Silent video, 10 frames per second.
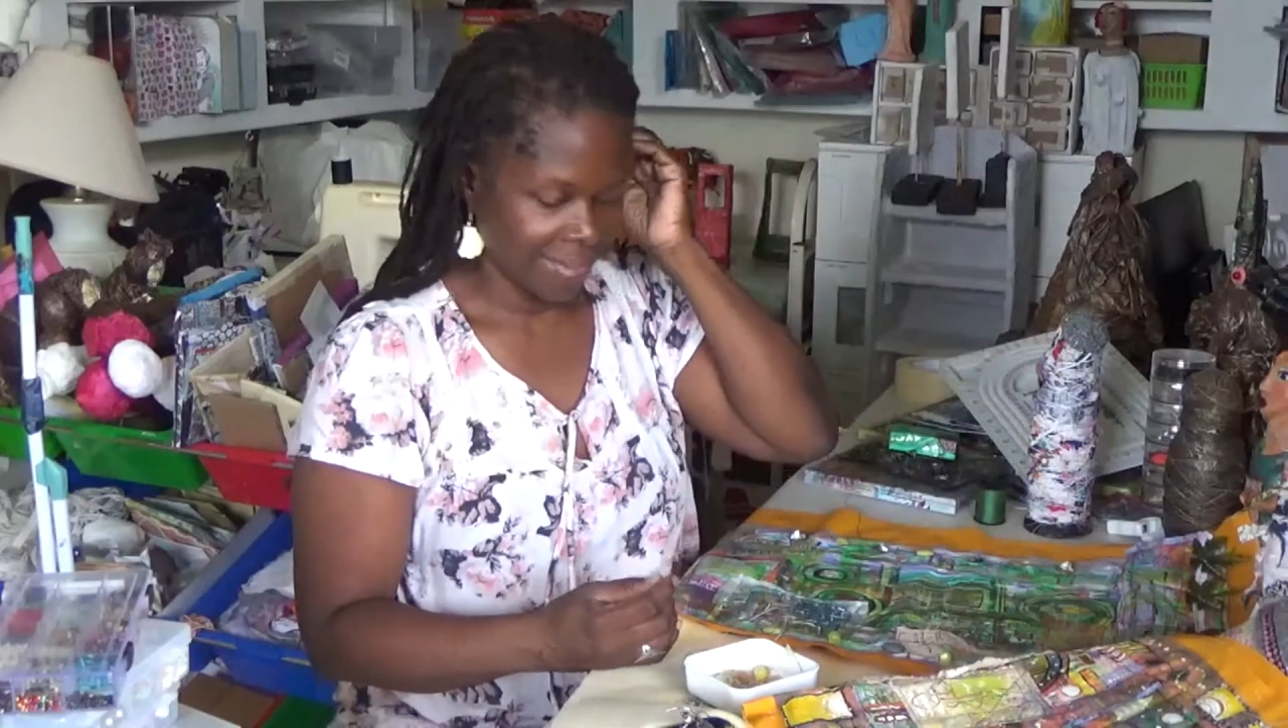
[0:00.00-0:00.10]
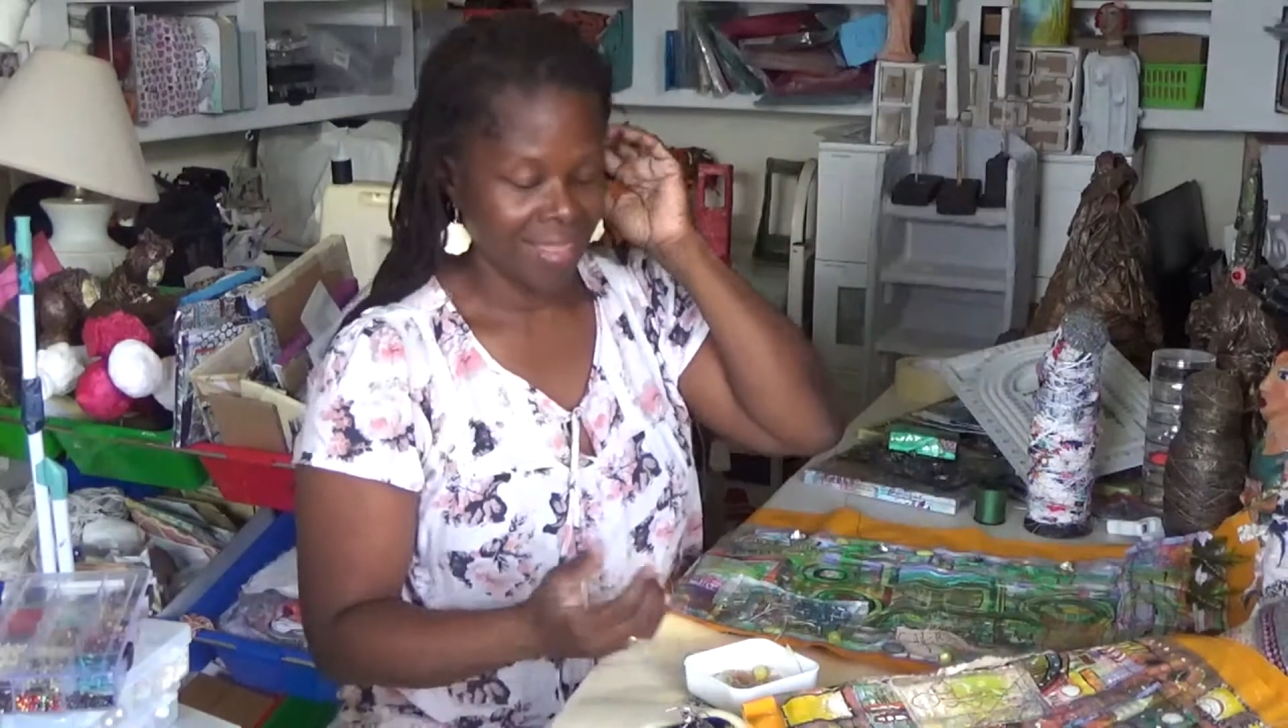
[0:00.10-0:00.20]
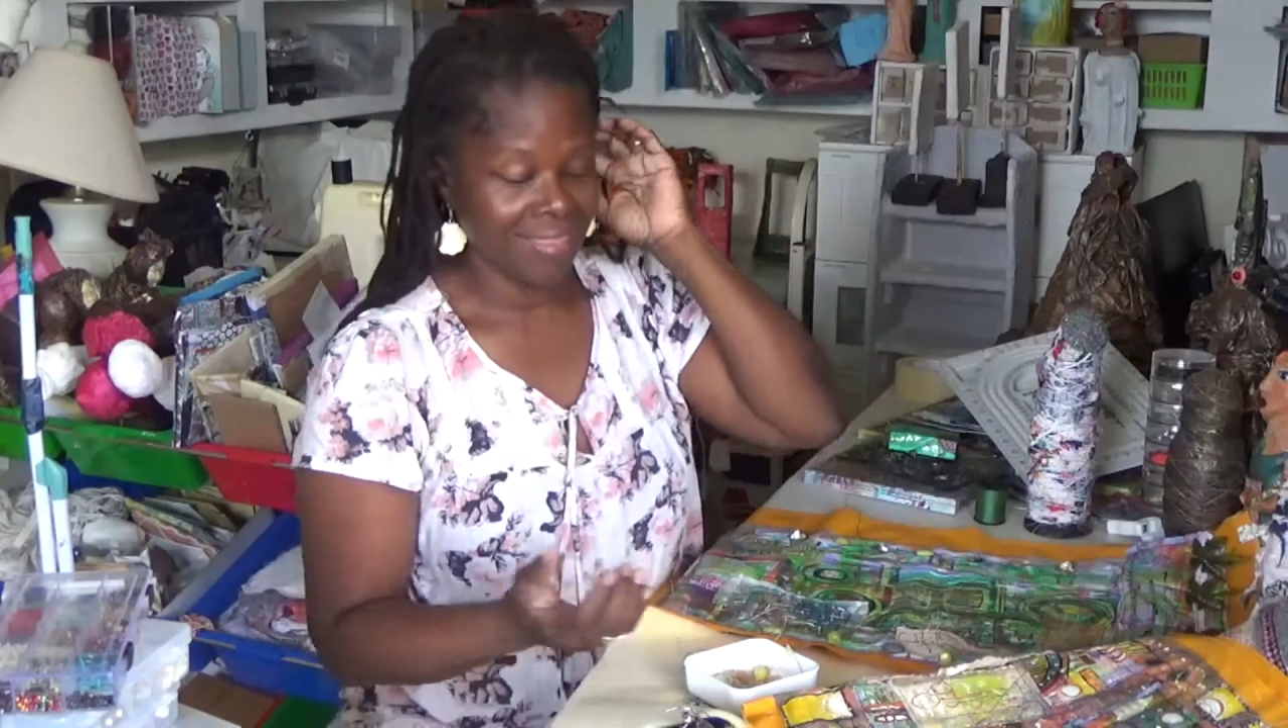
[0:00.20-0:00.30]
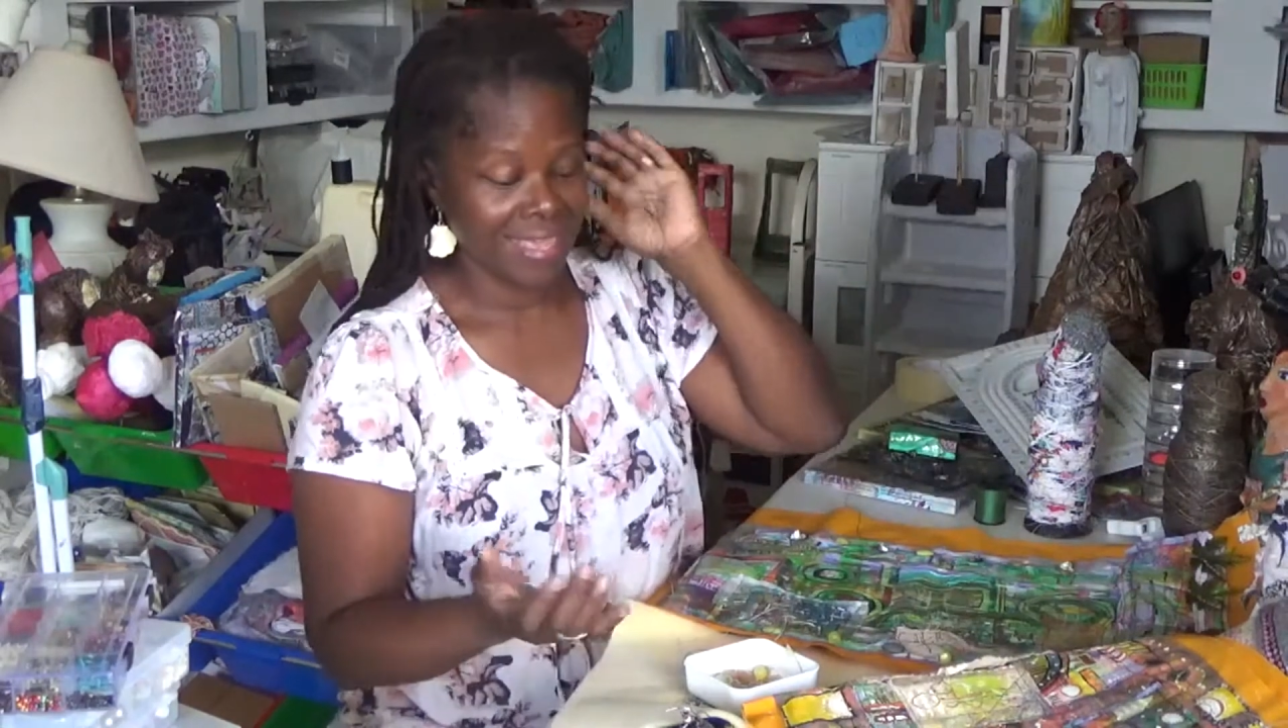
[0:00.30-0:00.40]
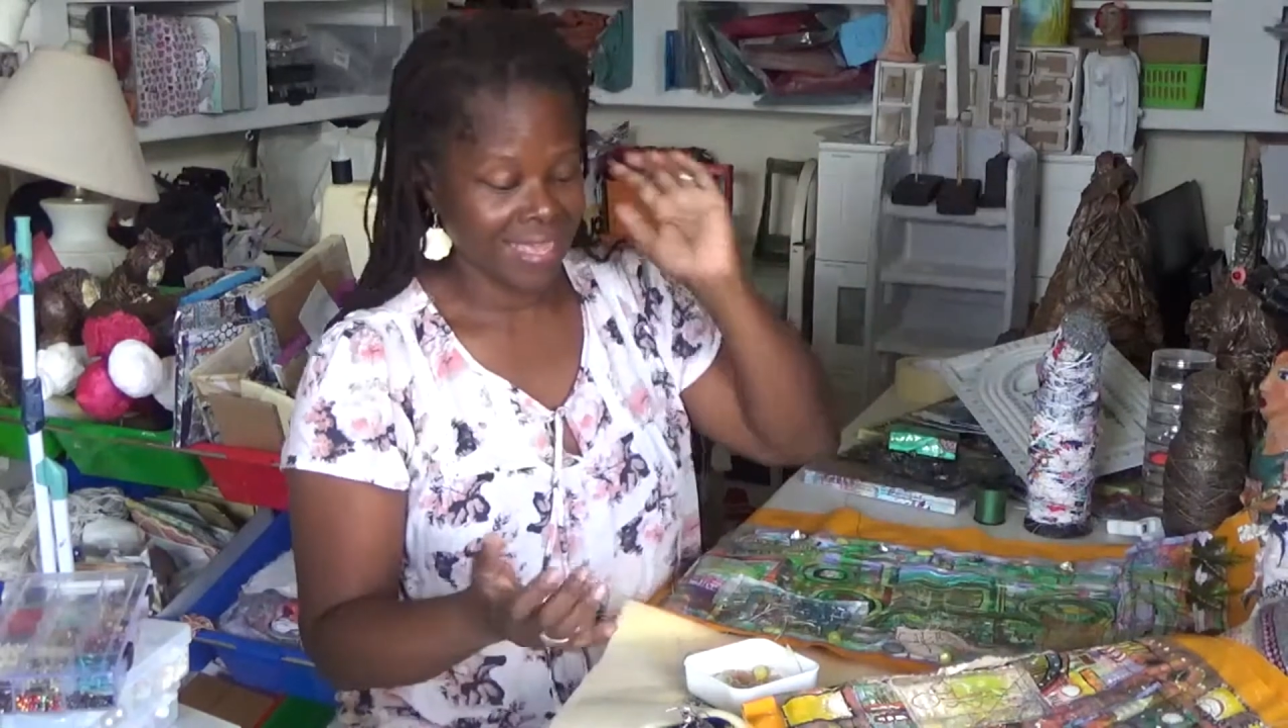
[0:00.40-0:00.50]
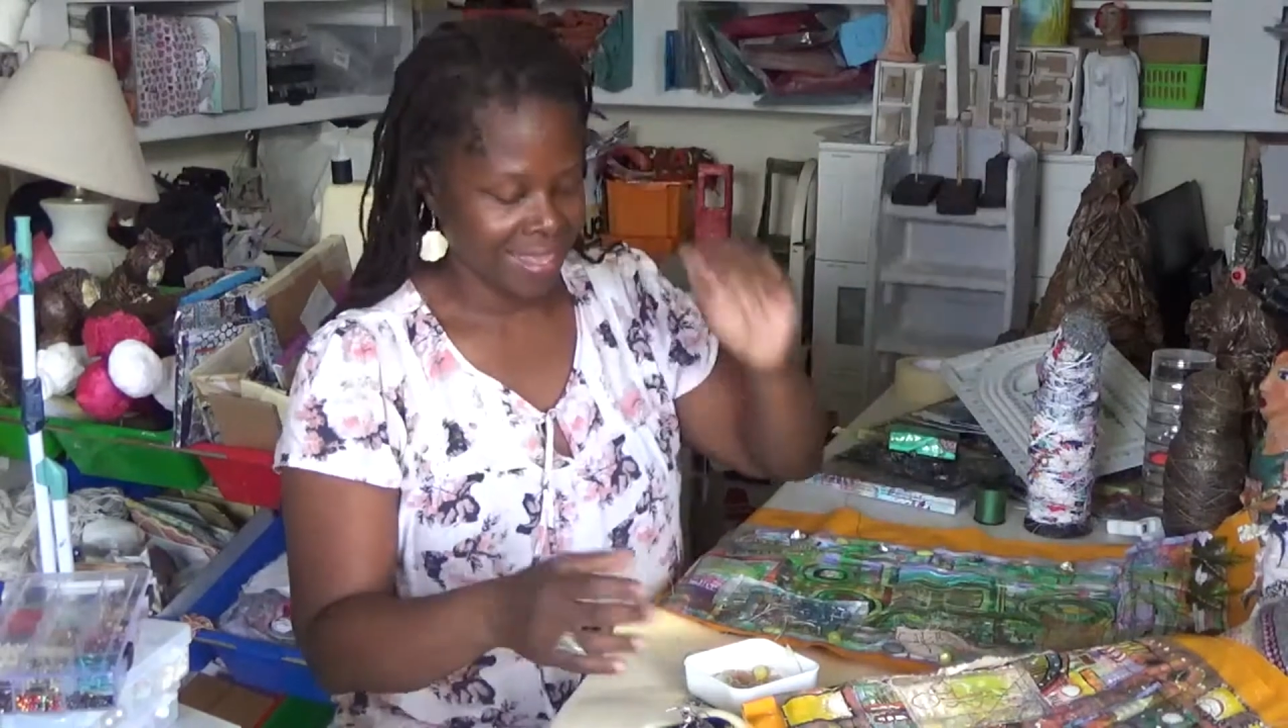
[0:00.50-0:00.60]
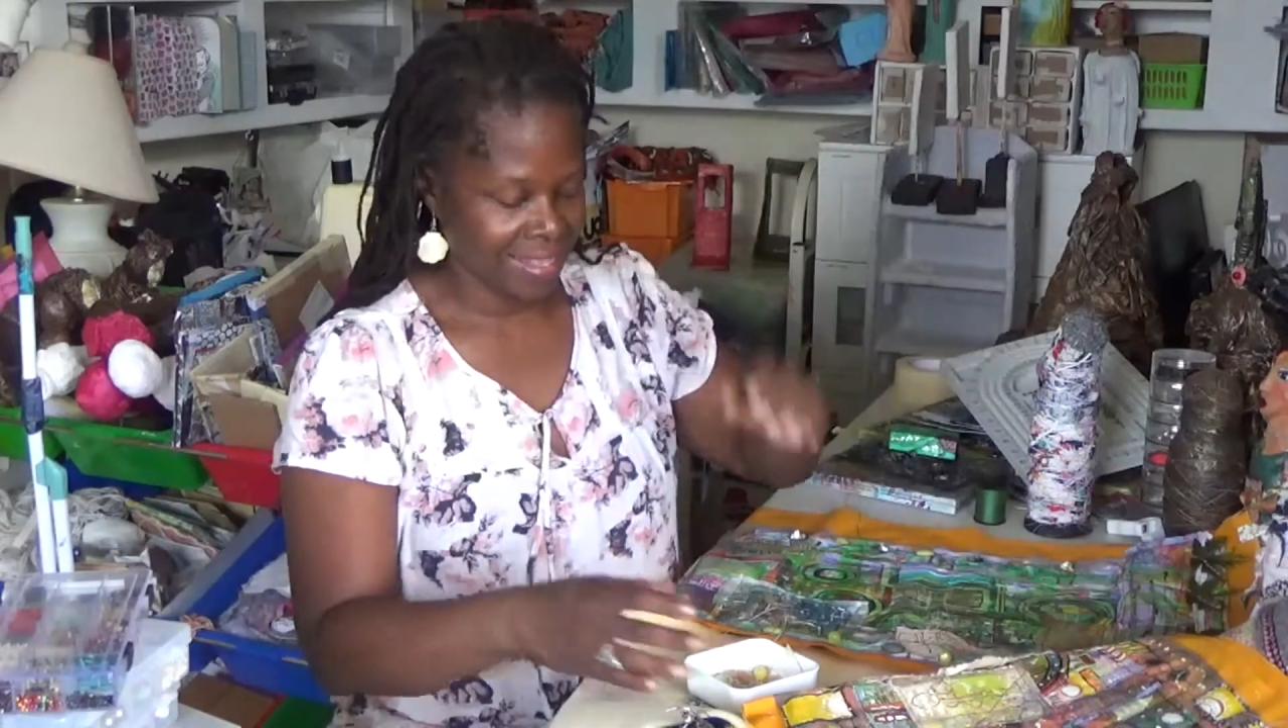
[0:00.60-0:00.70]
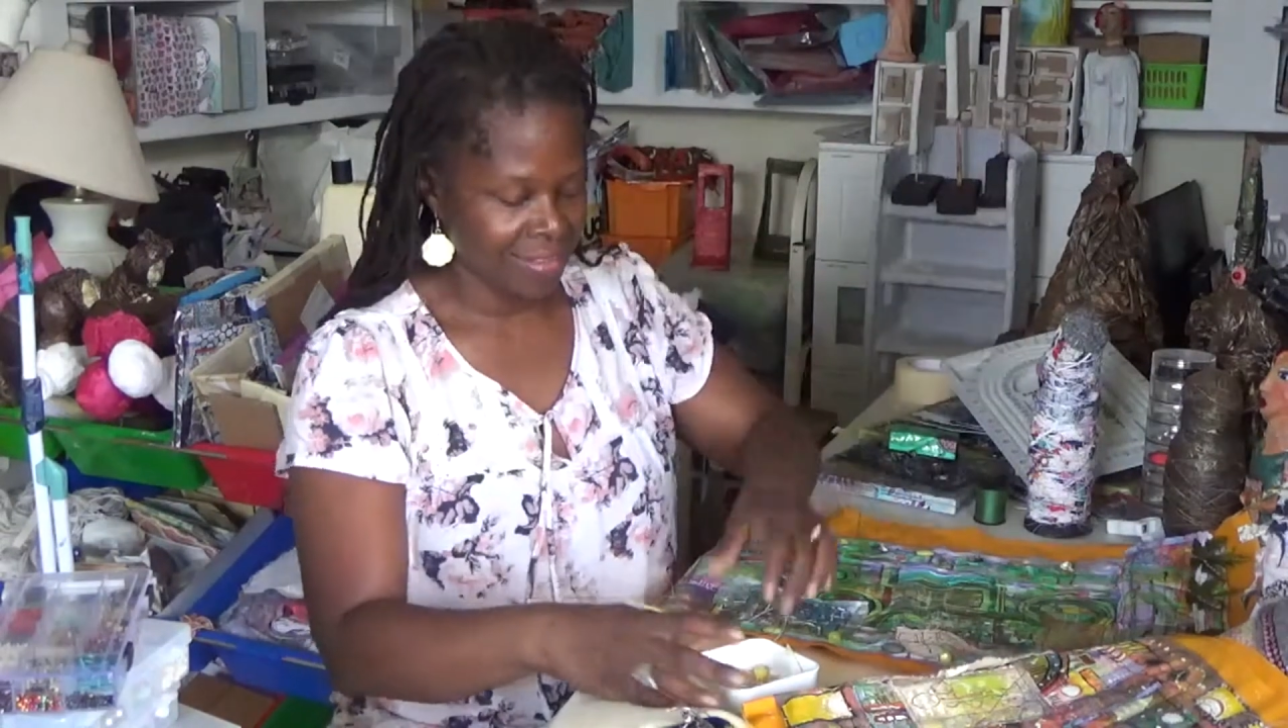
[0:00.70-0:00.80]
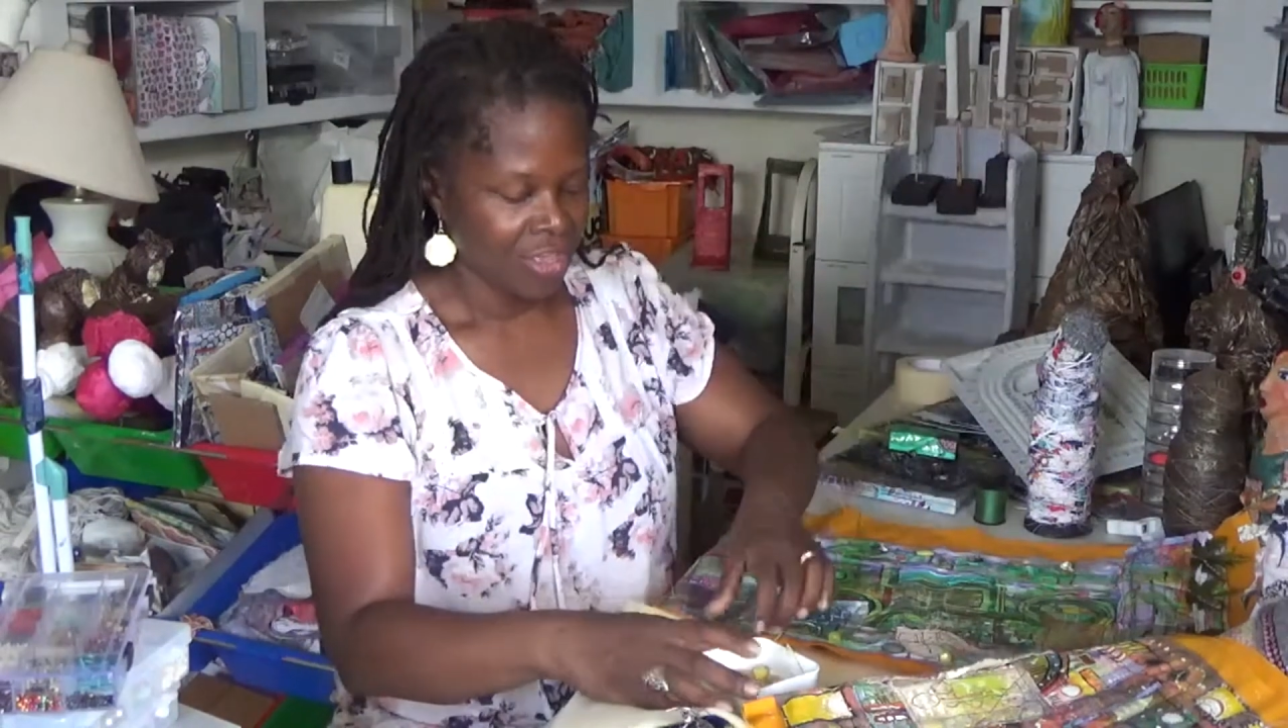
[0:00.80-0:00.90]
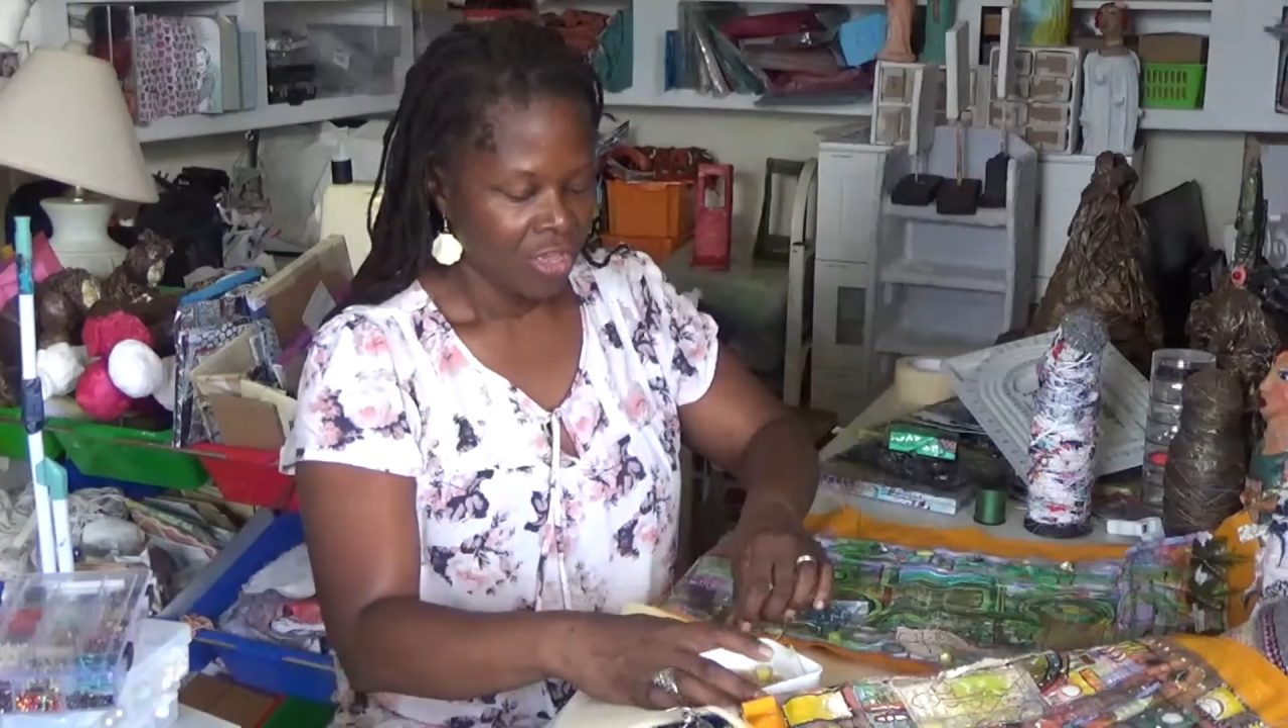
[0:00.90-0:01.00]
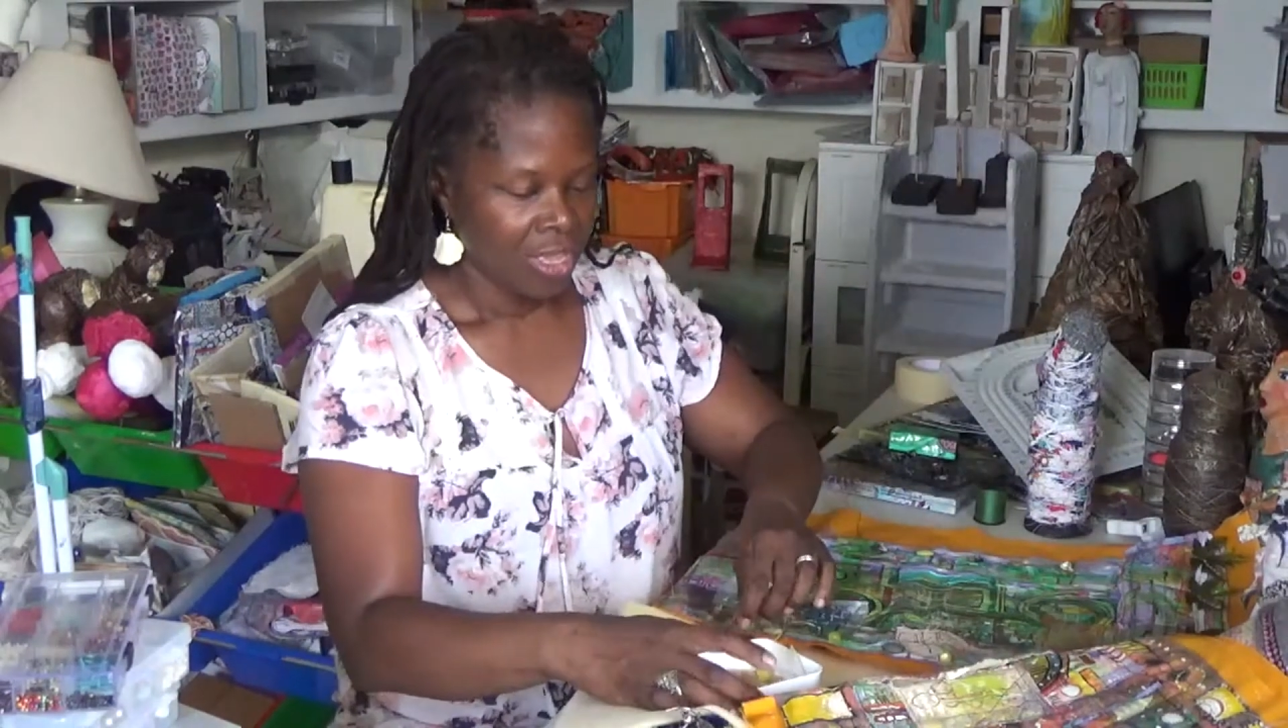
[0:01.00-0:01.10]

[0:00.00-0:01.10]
I think it is,